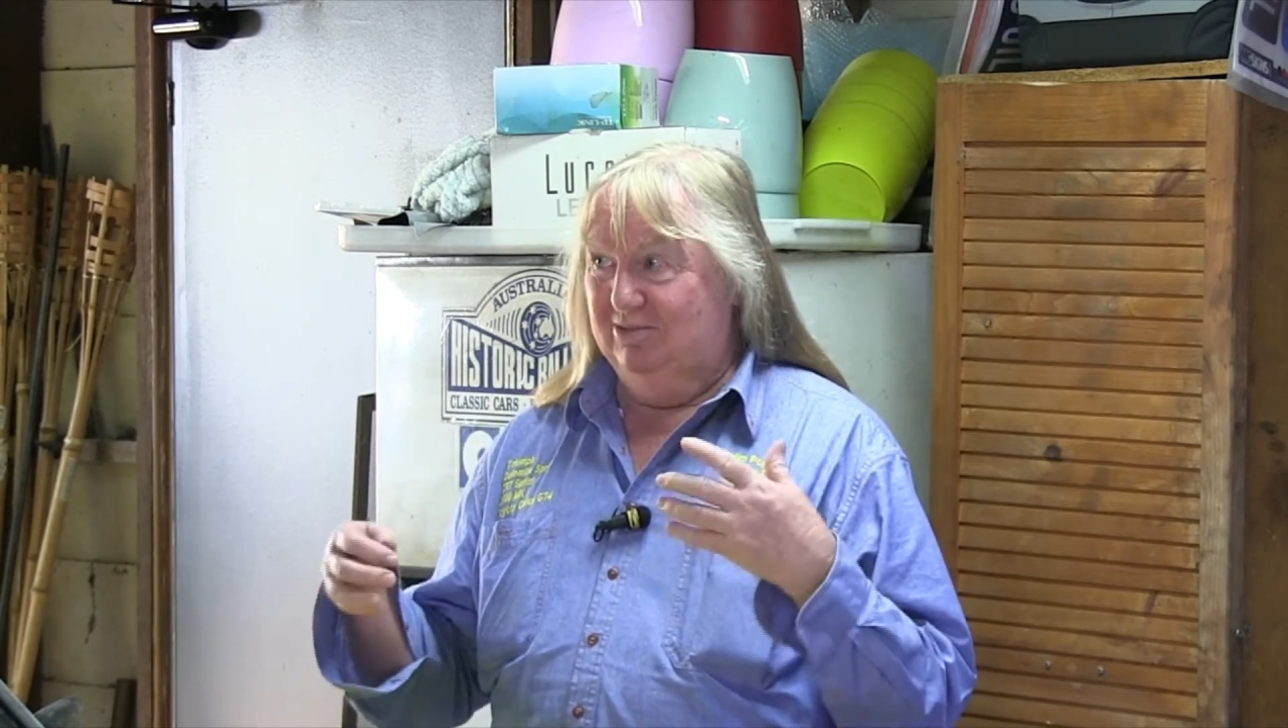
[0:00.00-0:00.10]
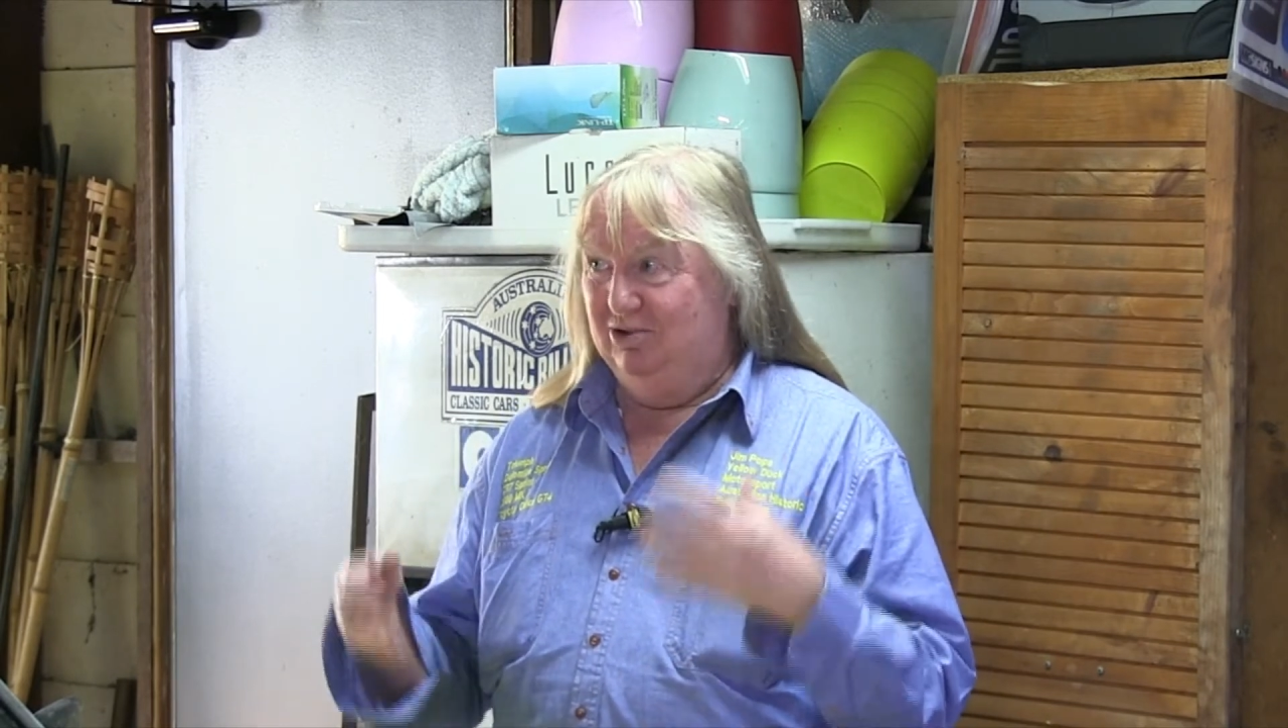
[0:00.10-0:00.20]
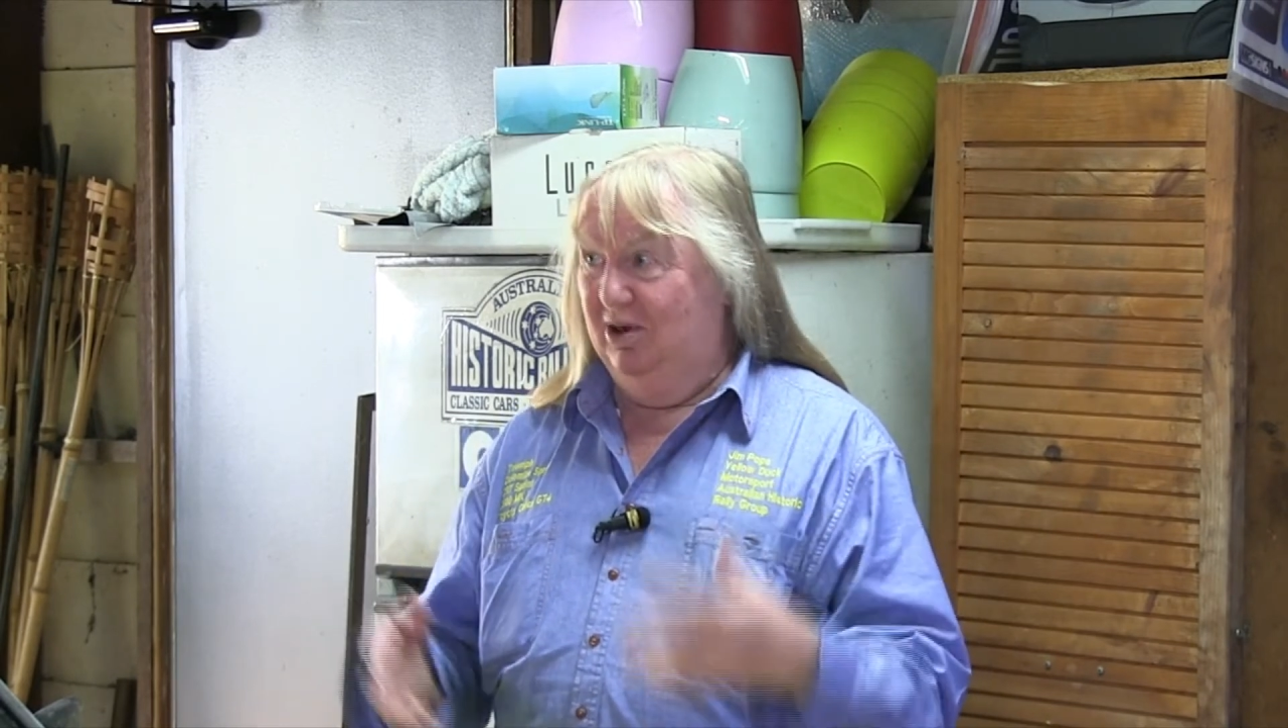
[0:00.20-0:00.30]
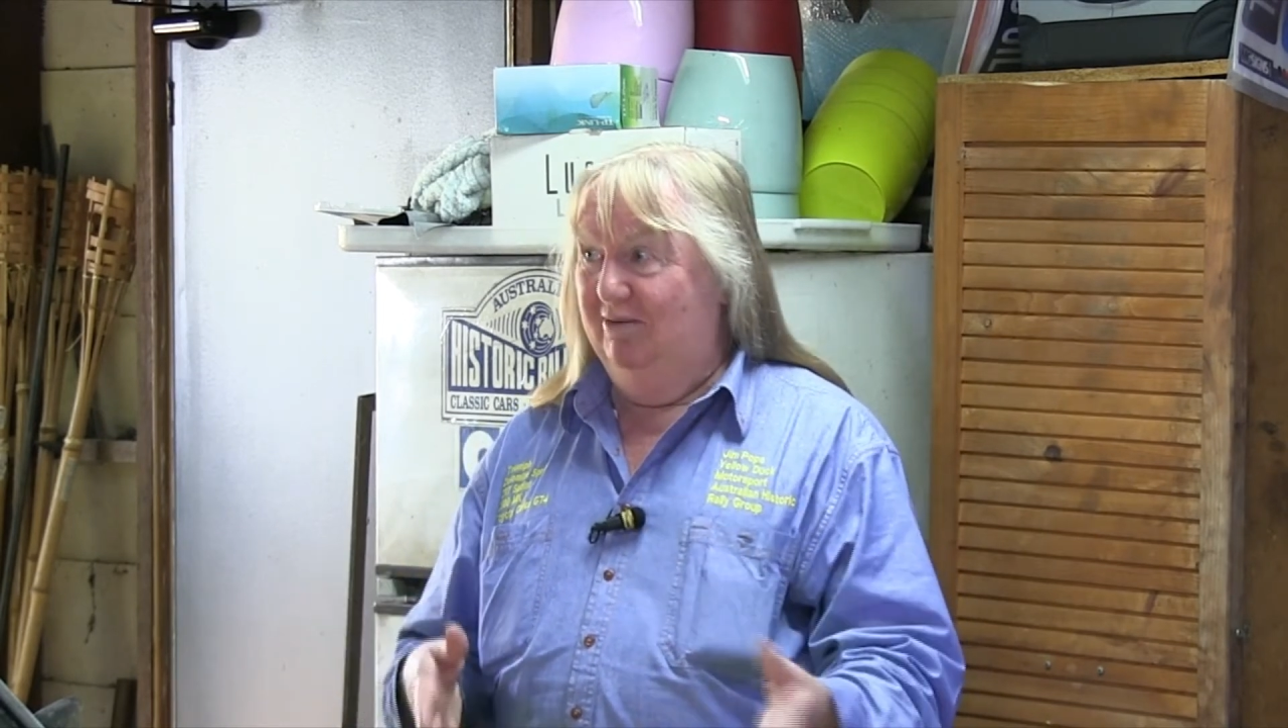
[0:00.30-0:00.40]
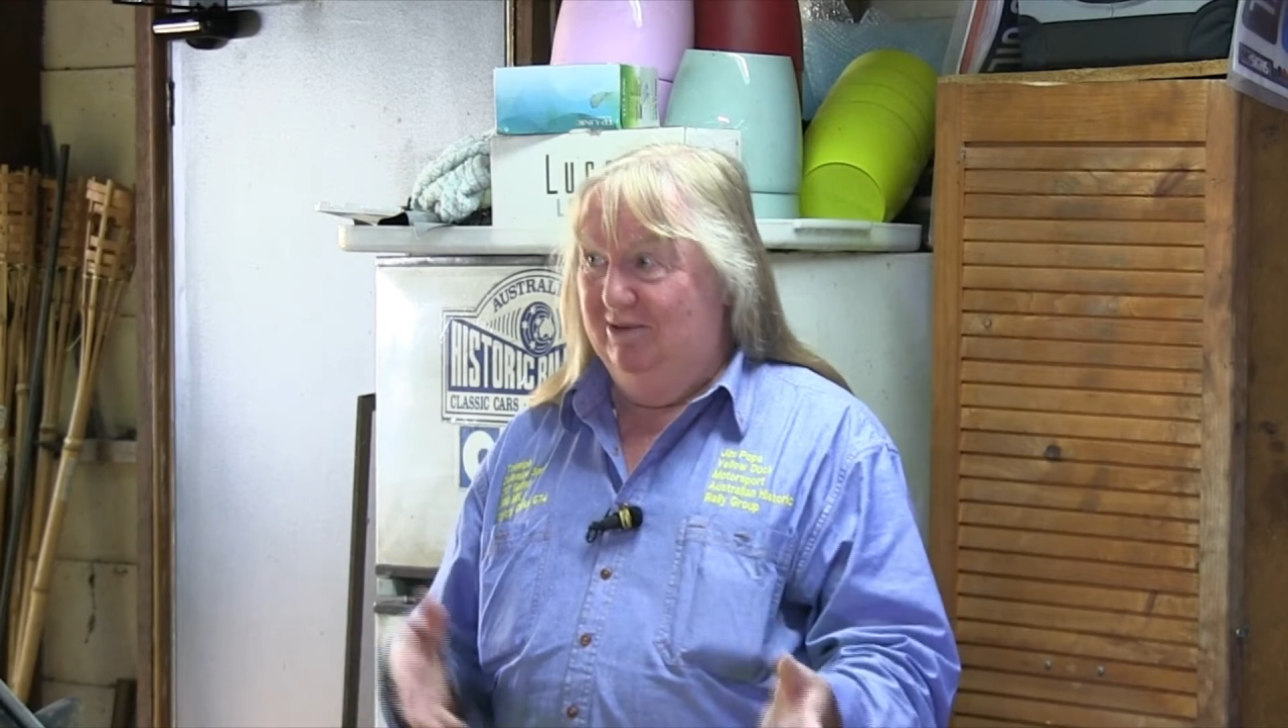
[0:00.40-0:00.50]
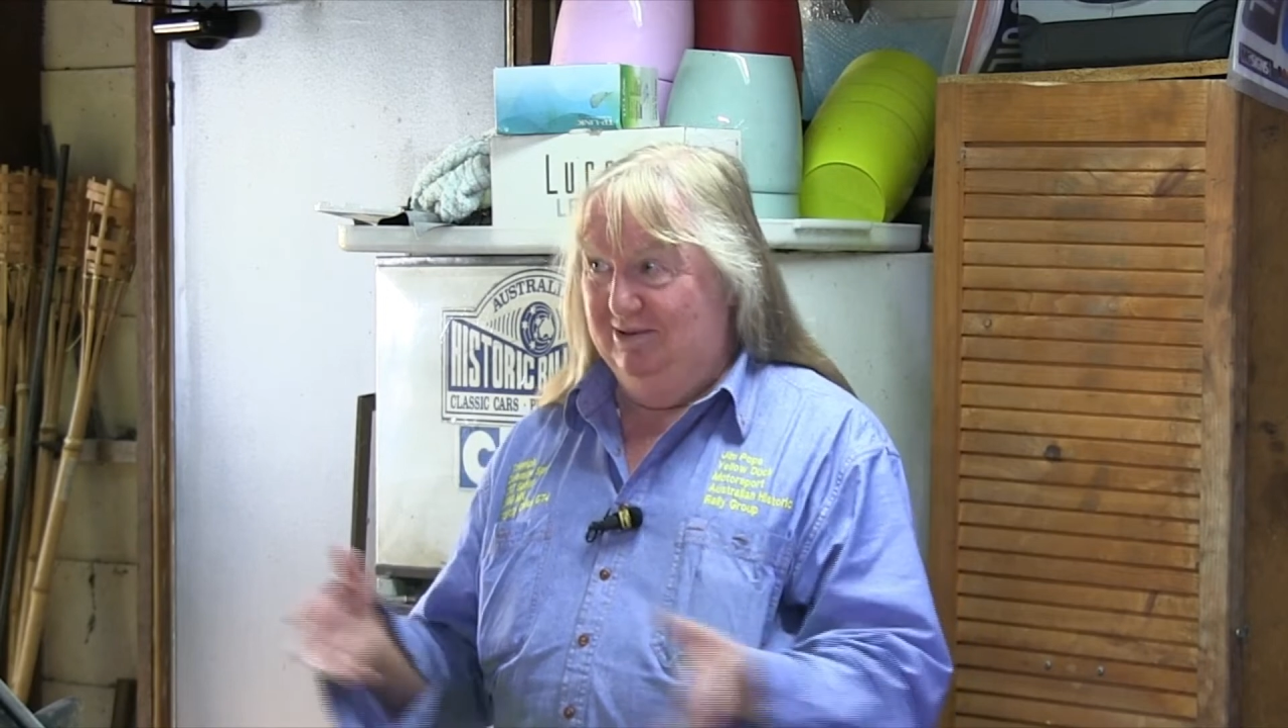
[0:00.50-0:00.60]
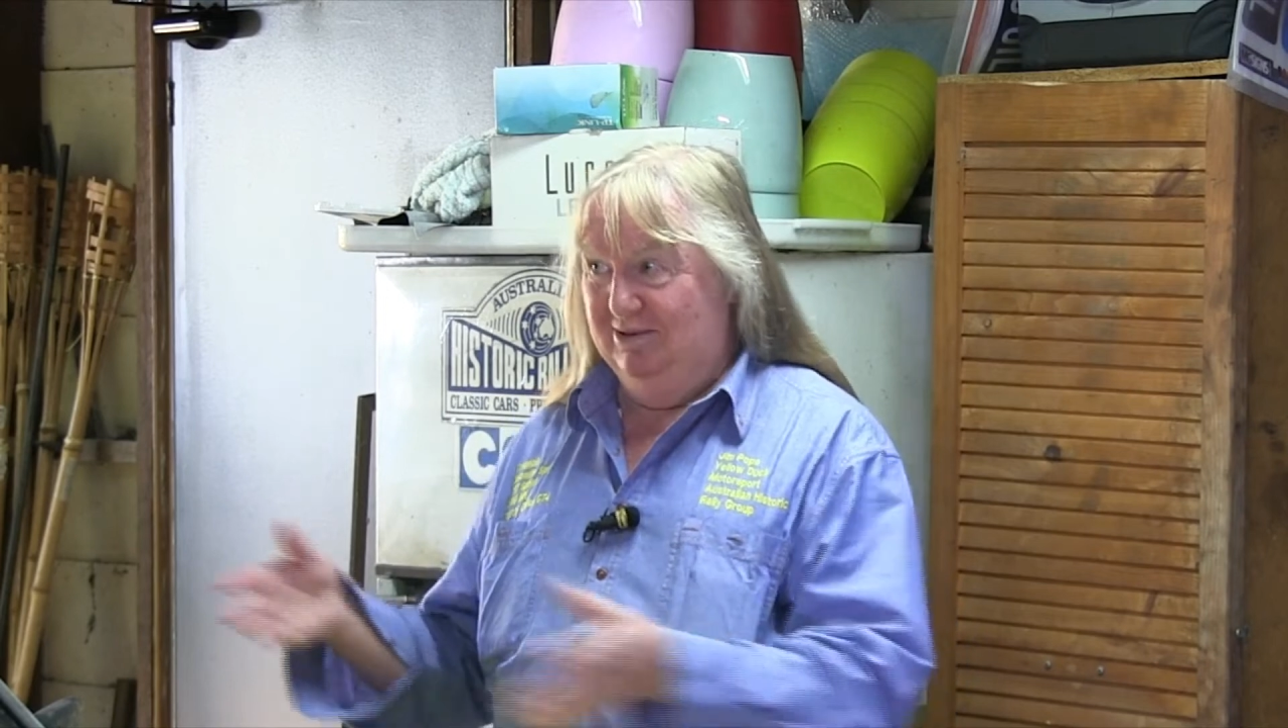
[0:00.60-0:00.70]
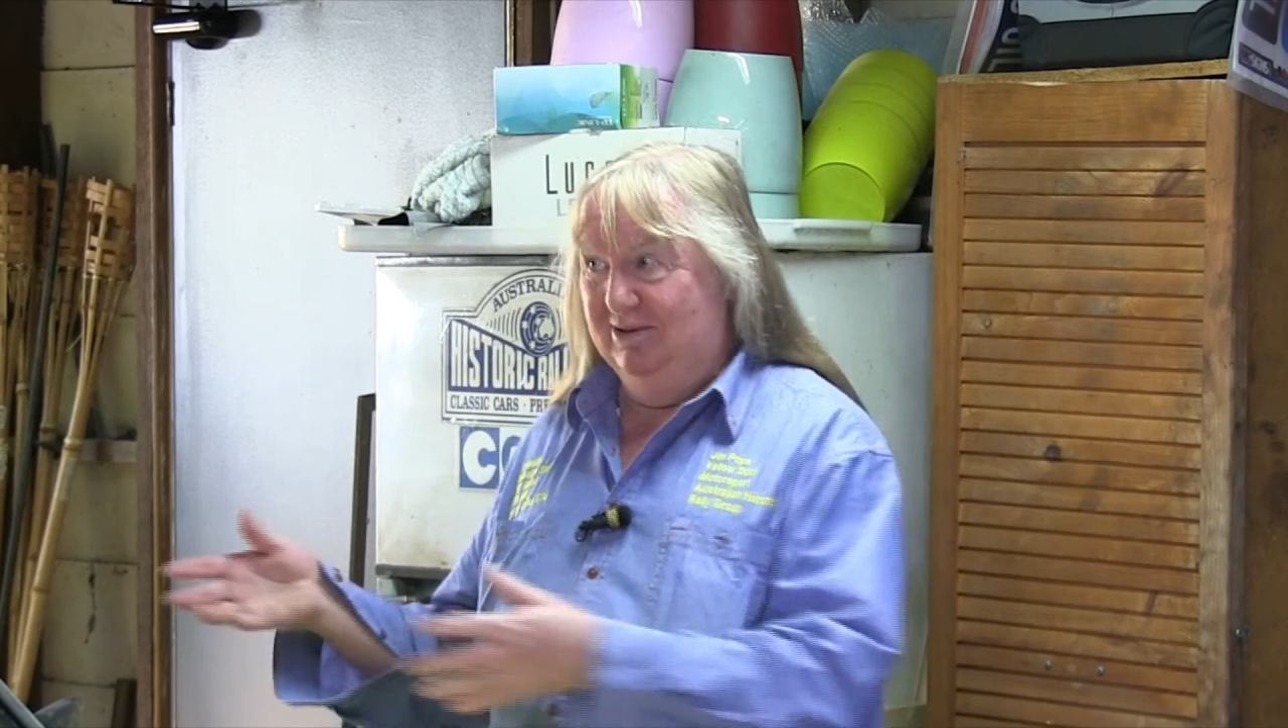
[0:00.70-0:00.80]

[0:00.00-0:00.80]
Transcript: drive it.